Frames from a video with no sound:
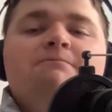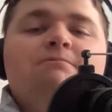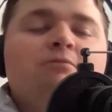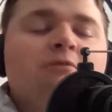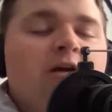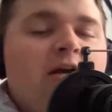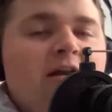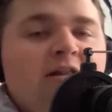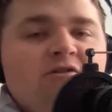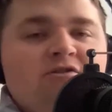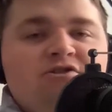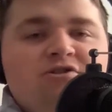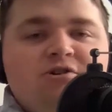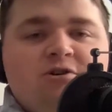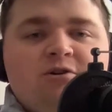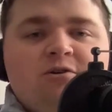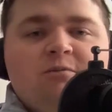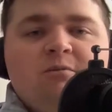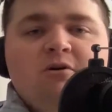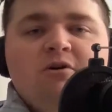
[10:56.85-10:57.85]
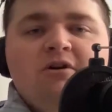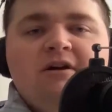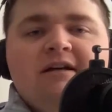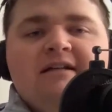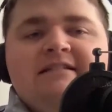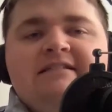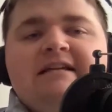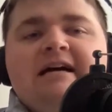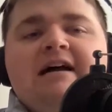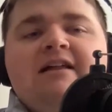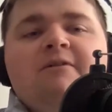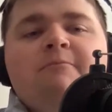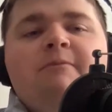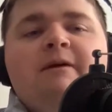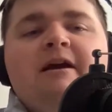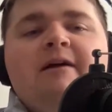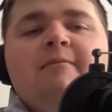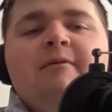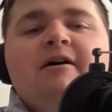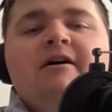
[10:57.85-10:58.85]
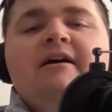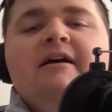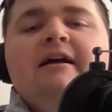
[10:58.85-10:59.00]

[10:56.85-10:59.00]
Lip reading: played in the Sugar Bowl against Alabama,